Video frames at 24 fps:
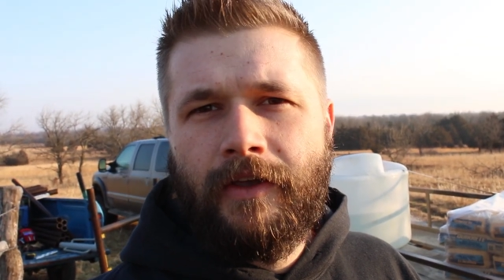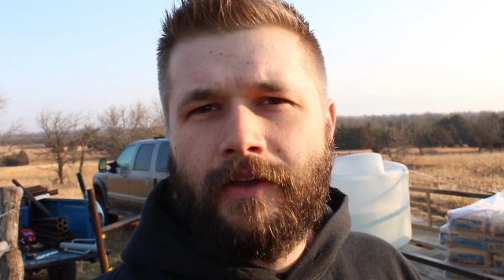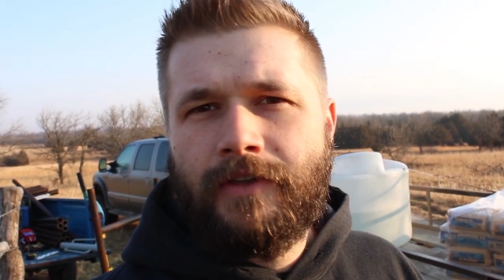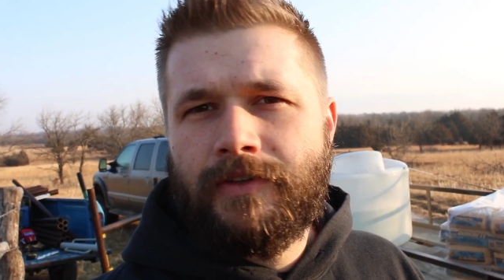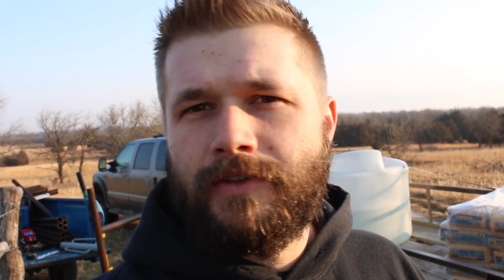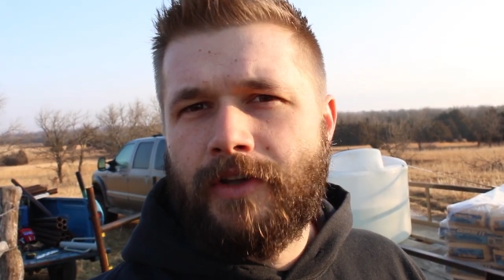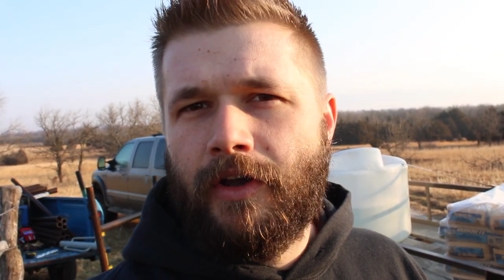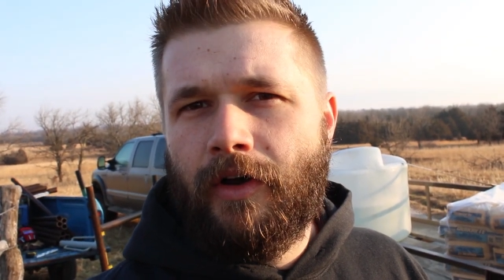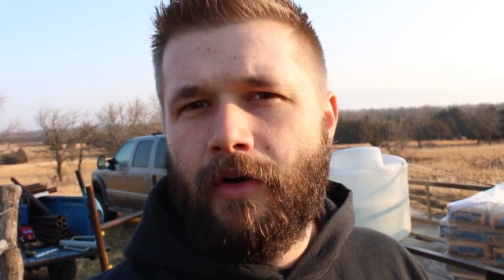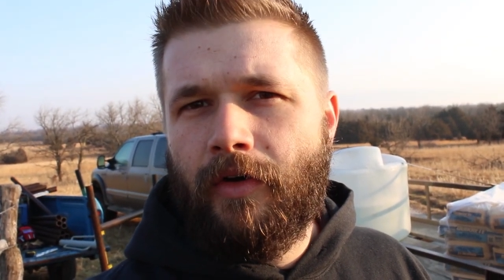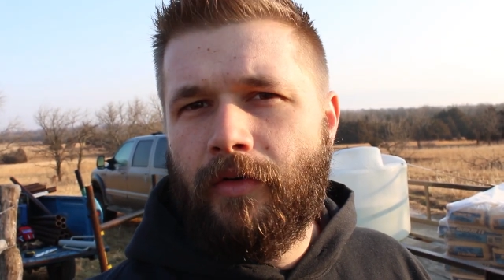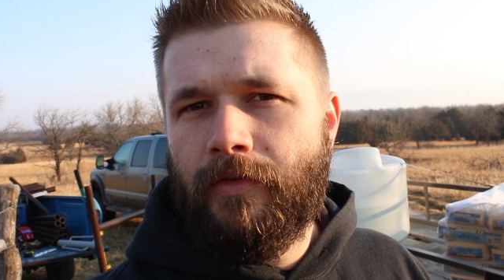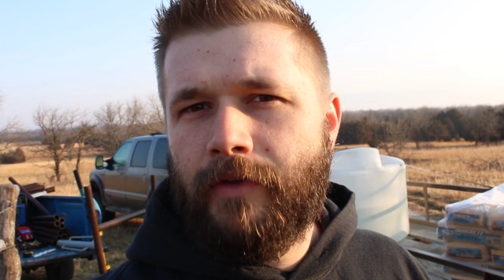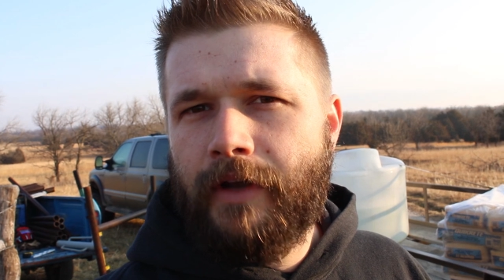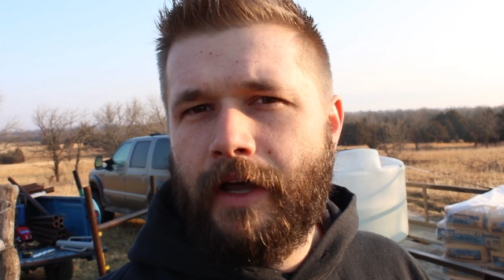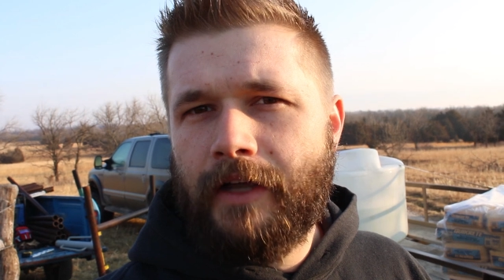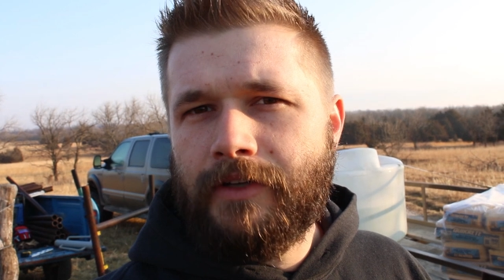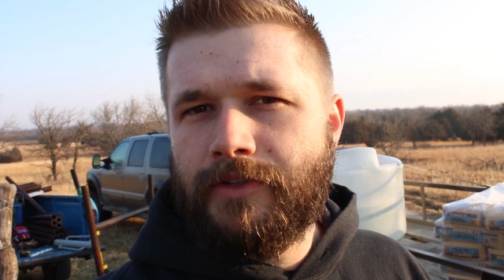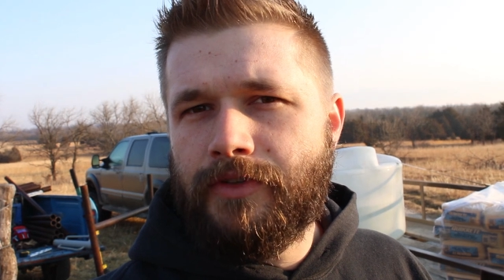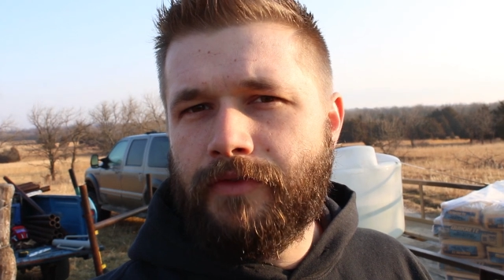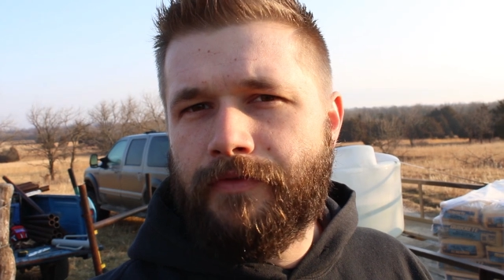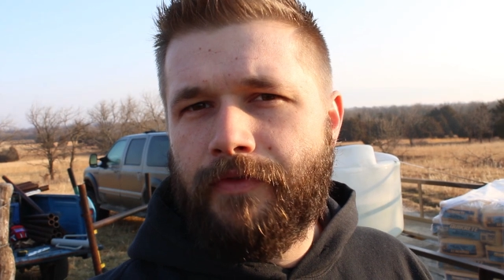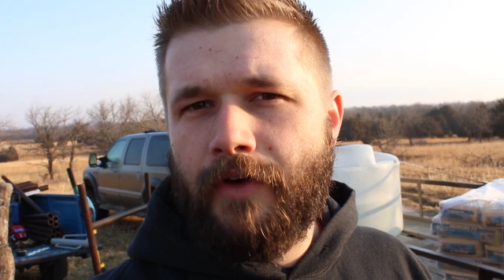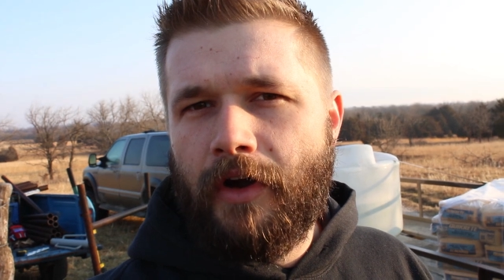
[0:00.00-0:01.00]
So
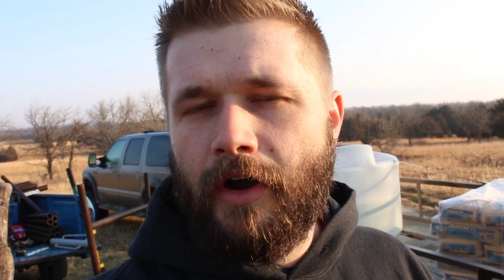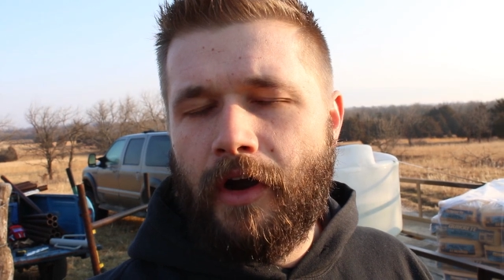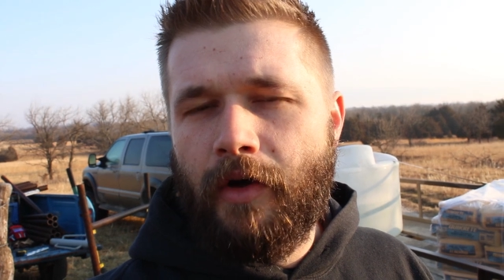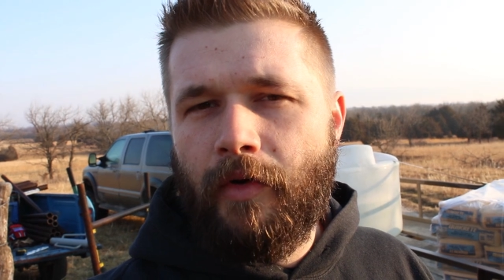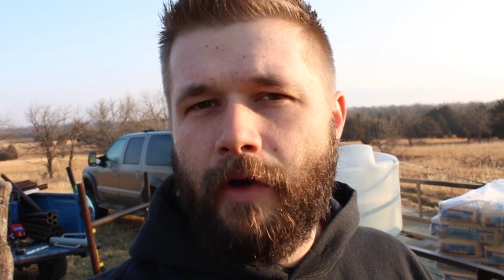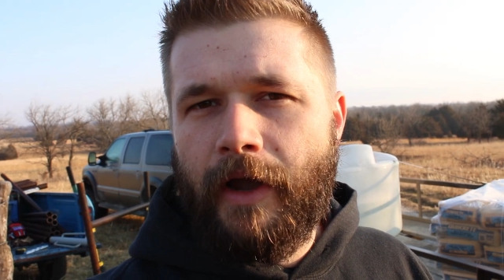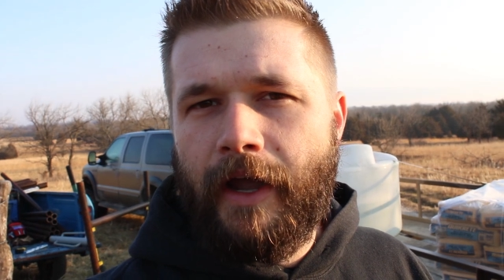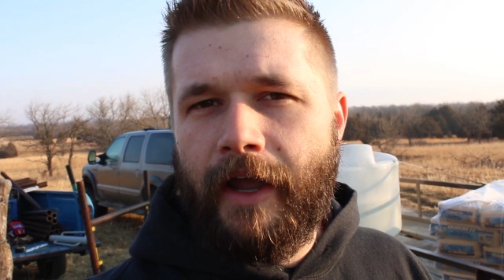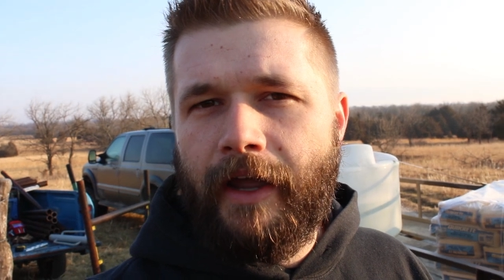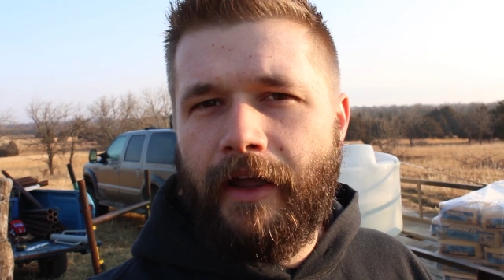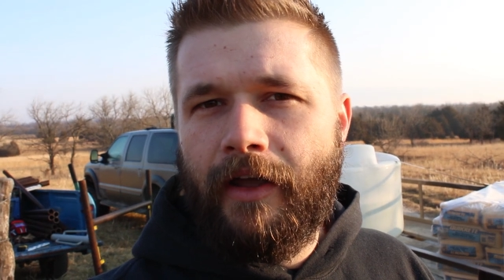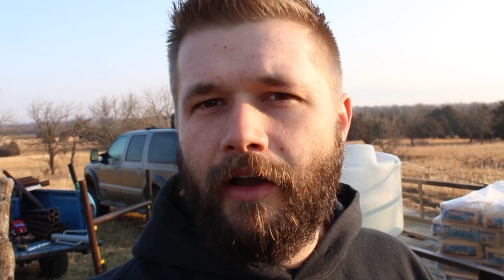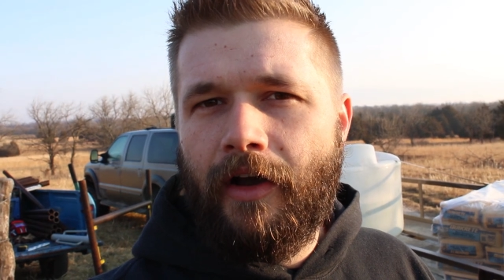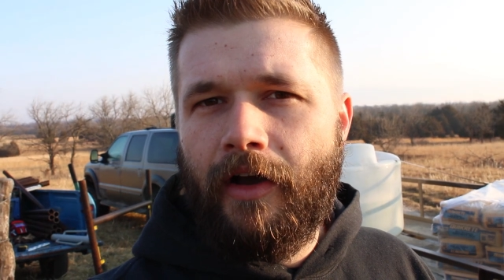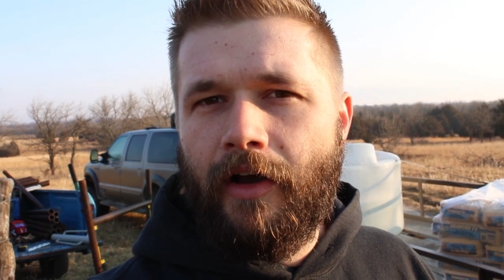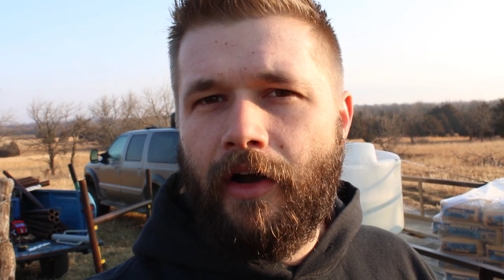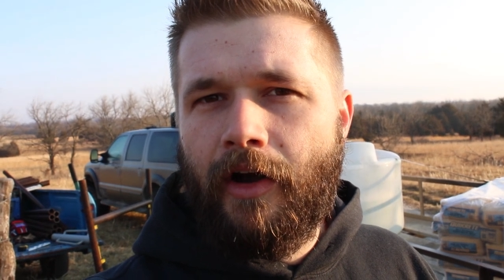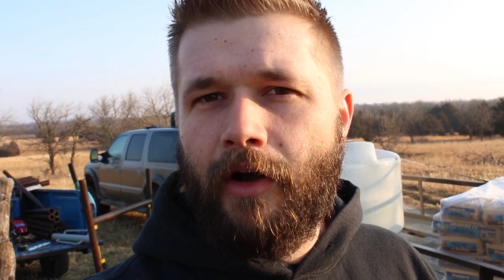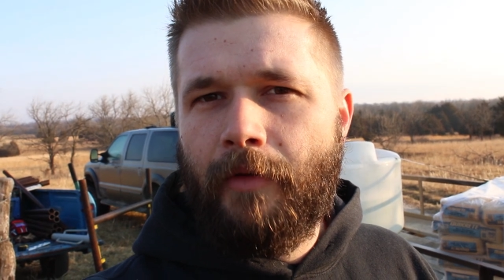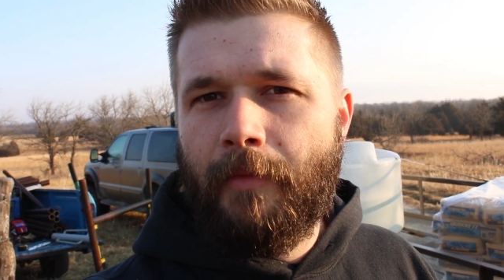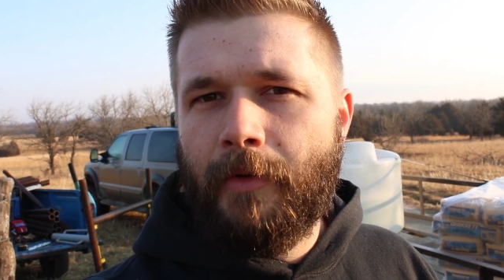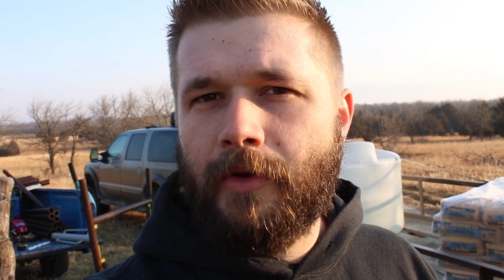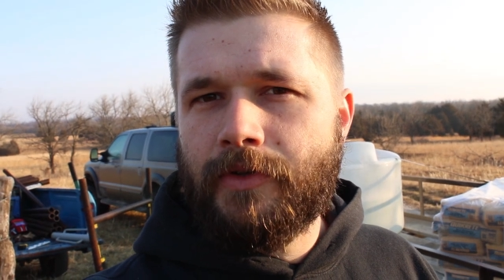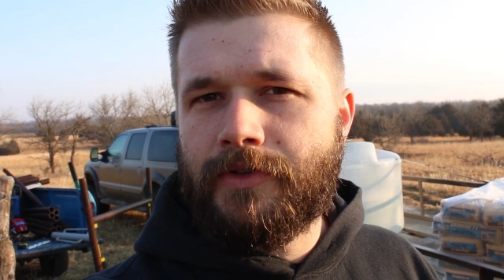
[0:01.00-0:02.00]
not too far away,
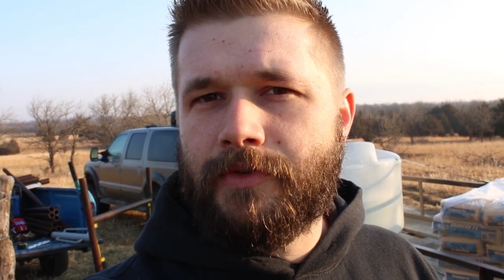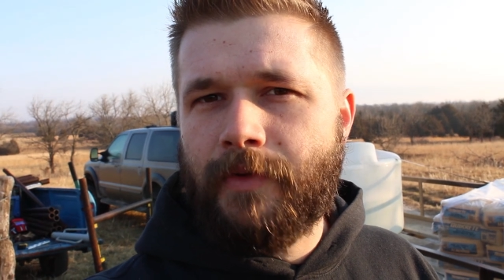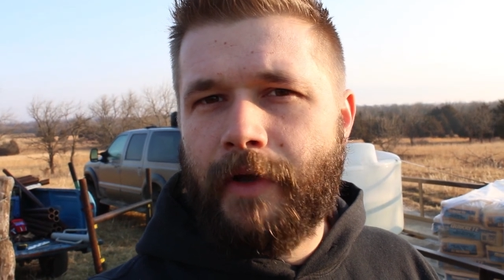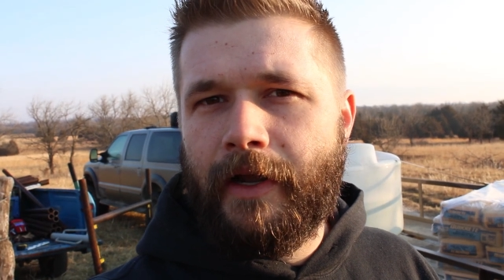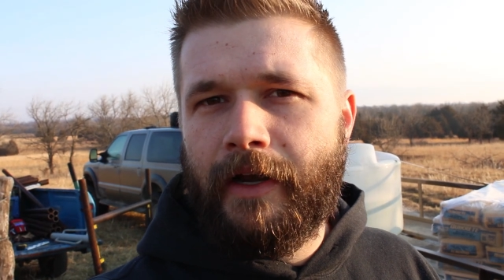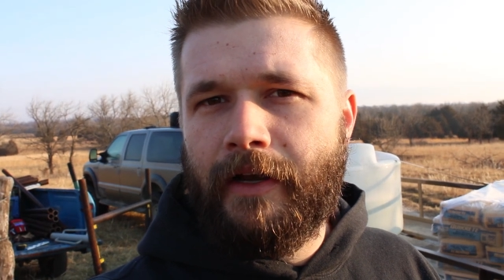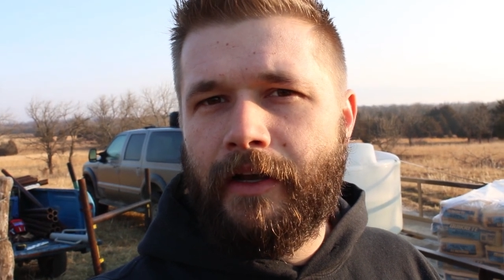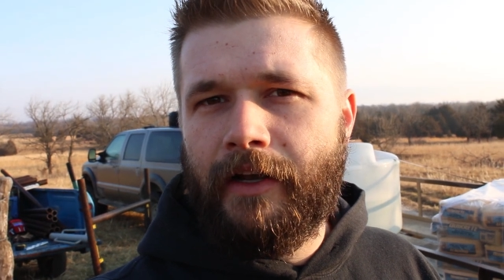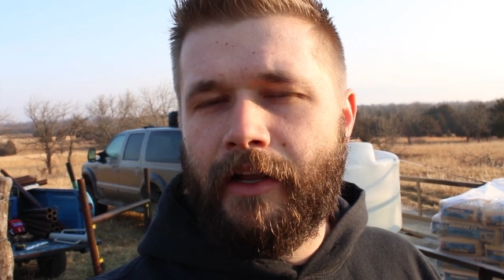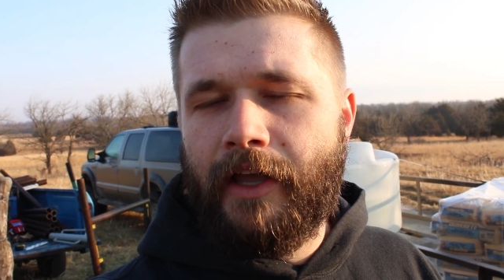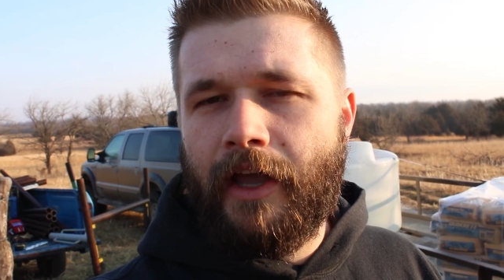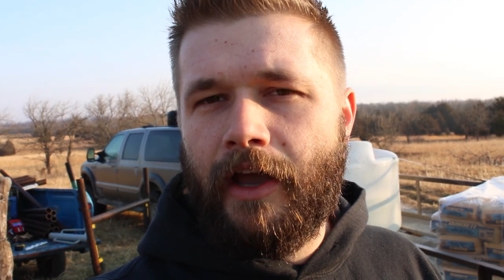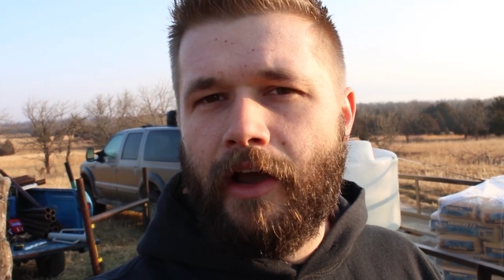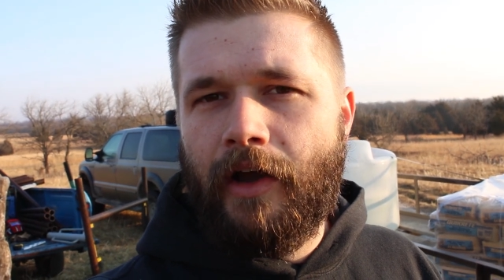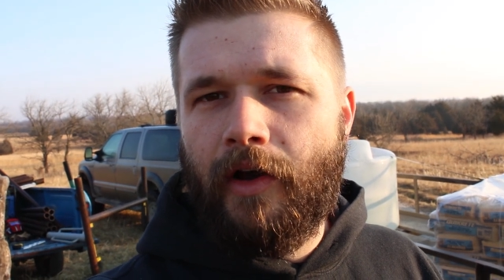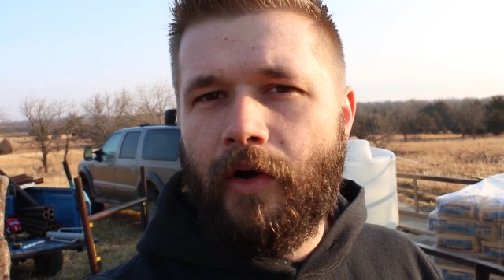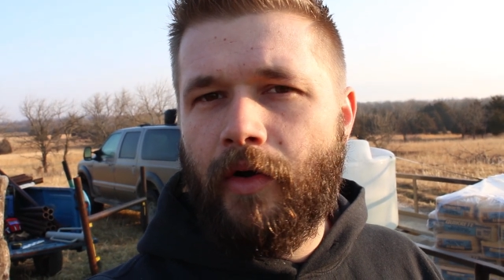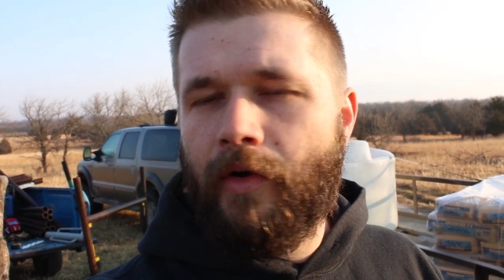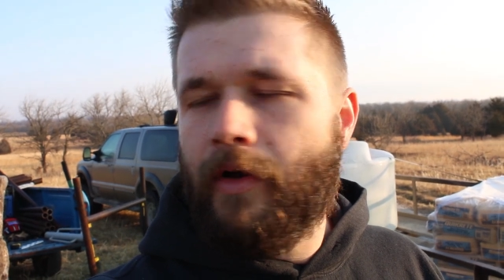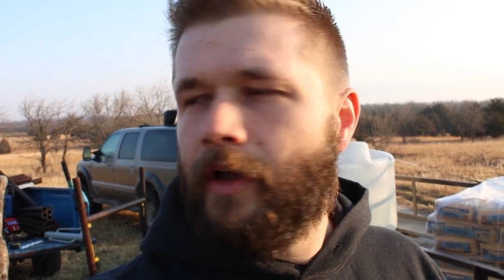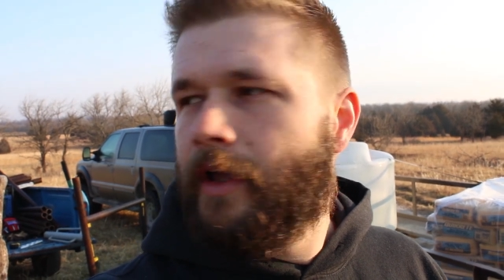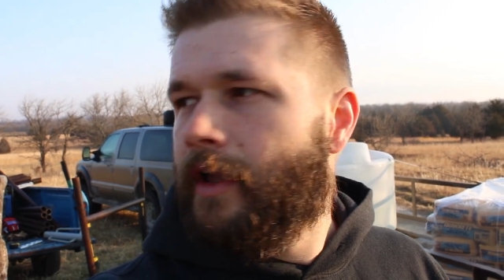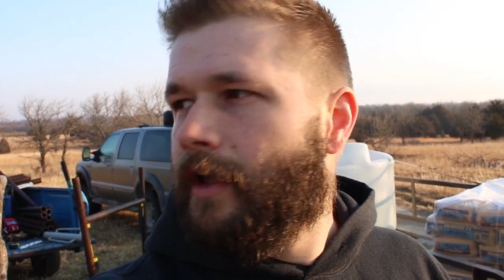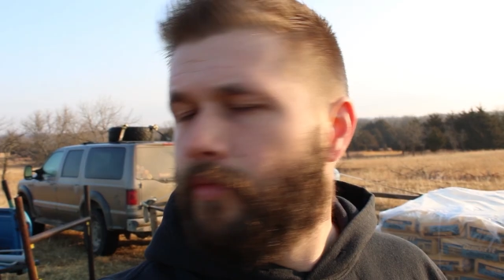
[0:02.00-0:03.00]
almost ready to
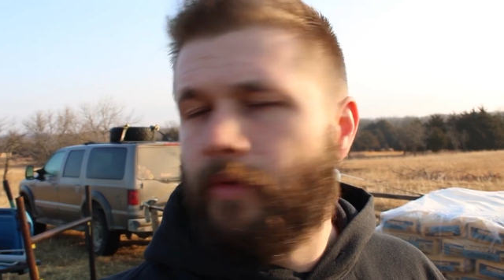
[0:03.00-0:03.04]
go.